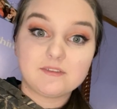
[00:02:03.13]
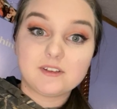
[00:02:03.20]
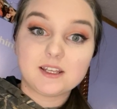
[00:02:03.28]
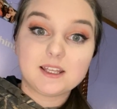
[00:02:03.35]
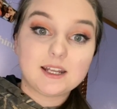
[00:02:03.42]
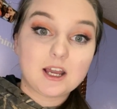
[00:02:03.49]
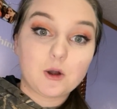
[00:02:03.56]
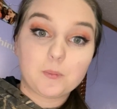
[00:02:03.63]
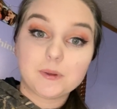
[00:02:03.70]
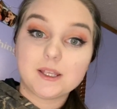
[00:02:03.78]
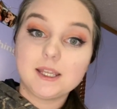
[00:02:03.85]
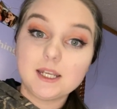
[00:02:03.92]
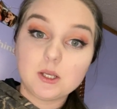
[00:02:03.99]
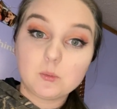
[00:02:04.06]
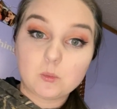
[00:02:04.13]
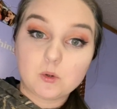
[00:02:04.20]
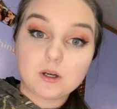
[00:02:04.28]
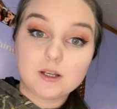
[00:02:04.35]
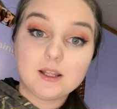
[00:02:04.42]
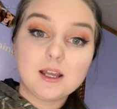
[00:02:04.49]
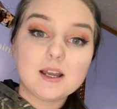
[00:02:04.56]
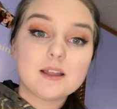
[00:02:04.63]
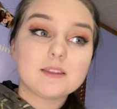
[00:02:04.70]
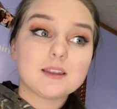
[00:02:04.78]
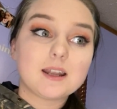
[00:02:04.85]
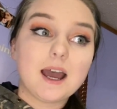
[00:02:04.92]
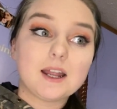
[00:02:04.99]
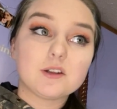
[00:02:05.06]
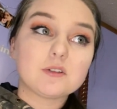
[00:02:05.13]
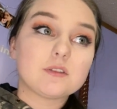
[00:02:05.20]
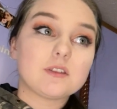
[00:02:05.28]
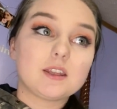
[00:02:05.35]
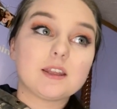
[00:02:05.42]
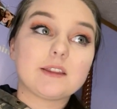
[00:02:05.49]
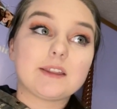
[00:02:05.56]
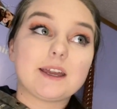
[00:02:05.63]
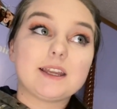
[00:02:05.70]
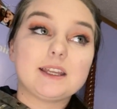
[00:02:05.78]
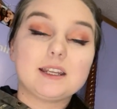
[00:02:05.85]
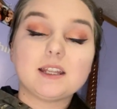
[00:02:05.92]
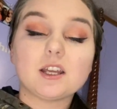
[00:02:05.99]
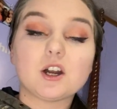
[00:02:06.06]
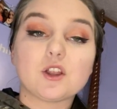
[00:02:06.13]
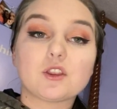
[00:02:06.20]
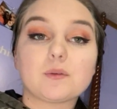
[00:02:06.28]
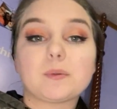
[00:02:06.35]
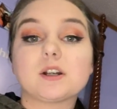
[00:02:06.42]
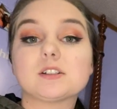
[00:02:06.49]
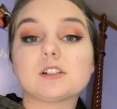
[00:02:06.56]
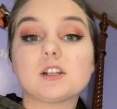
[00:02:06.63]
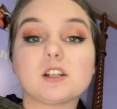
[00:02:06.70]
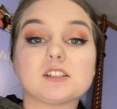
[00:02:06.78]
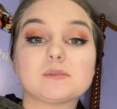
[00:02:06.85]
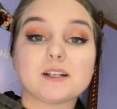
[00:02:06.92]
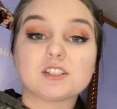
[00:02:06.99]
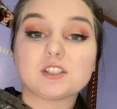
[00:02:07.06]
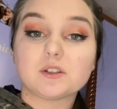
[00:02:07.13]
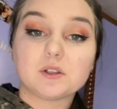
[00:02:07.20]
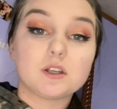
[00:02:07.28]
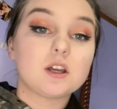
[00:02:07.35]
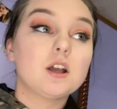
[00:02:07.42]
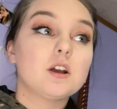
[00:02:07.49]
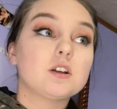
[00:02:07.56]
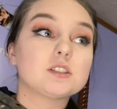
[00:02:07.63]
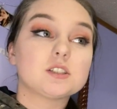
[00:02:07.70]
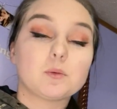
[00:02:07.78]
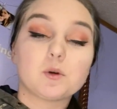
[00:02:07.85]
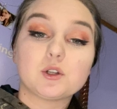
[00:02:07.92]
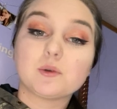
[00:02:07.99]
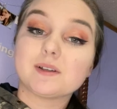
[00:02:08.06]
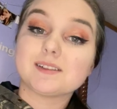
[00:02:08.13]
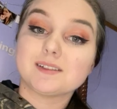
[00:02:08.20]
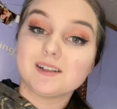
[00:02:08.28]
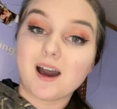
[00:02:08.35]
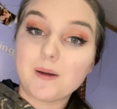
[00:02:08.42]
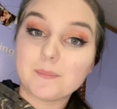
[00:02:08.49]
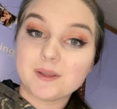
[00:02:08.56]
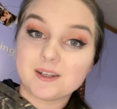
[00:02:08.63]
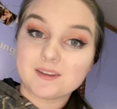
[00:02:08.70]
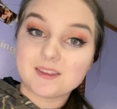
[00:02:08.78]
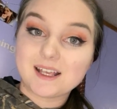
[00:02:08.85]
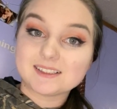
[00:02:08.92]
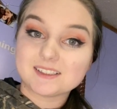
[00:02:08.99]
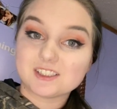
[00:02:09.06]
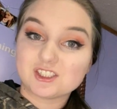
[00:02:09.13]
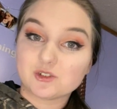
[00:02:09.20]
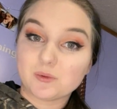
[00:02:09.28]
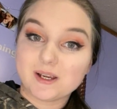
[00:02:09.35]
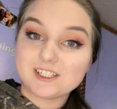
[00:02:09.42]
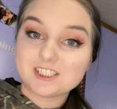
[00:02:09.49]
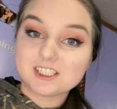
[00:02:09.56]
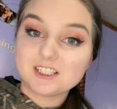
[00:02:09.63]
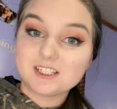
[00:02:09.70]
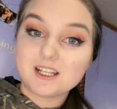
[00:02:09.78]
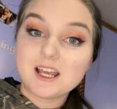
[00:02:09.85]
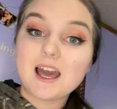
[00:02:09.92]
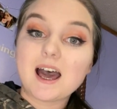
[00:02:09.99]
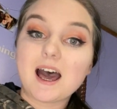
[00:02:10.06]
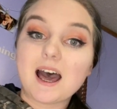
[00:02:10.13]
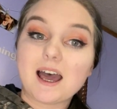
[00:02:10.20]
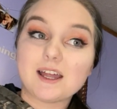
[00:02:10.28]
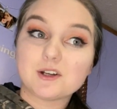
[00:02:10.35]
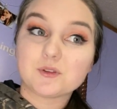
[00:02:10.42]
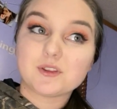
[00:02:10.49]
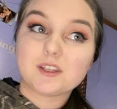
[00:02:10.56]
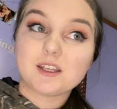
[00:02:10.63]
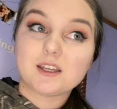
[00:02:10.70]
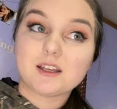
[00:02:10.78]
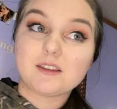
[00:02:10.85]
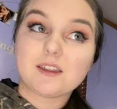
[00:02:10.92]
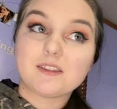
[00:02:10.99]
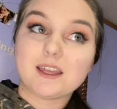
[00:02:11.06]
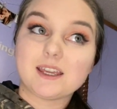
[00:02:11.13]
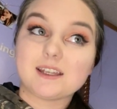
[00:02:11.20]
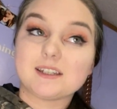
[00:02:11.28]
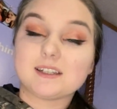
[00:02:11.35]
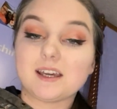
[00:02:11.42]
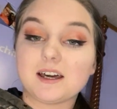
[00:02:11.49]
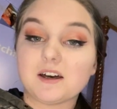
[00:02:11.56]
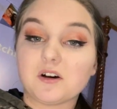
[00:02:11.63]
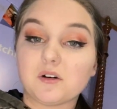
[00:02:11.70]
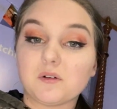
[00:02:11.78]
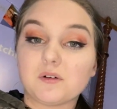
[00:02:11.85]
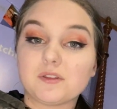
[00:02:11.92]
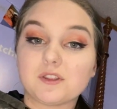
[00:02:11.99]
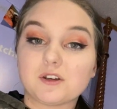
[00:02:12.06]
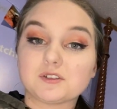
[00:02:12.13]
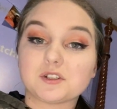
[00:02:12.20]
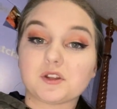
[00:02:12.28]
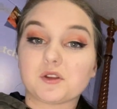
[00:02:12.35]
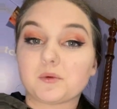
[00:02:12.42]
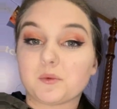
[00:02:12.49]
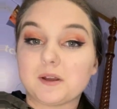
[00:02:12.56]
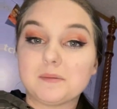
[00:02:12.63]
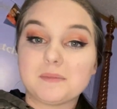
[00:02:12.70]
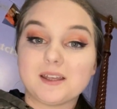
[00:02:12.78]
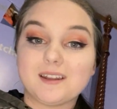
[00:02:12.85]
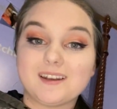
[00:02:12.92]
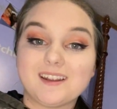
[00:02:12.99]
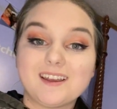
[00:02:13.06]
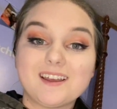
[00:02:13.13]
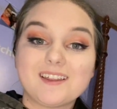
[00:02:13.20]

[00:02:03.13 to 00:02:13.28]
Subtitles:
if it can help anyone, then I don't think that any other person, especially someone who has not been in that situation, I don't think that they can tell those other women